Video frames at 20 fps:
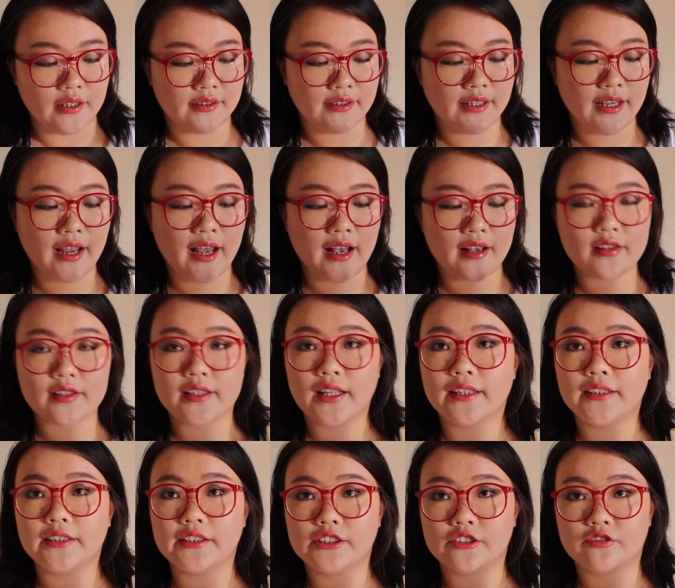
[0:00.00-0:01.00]
They are
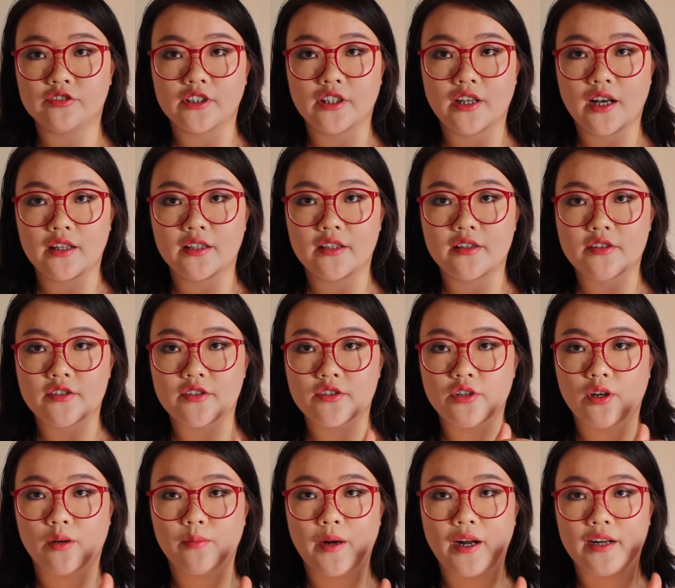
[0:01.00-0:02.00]
slightly different colors. The
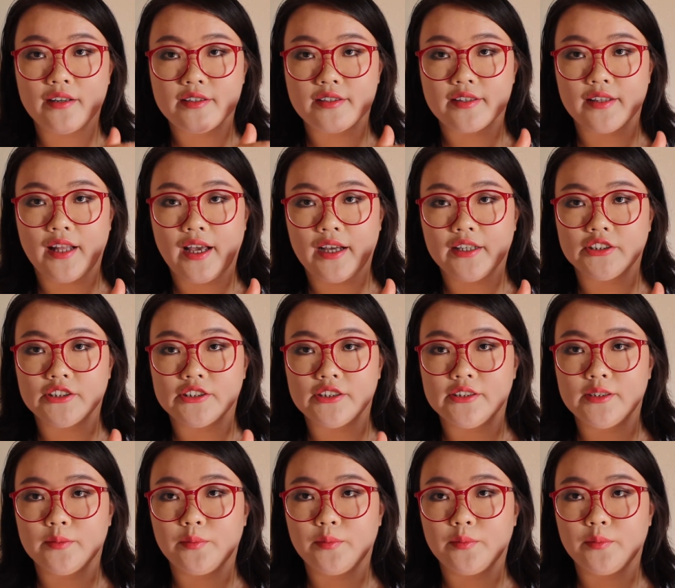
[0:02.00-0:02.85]
top part is lighter,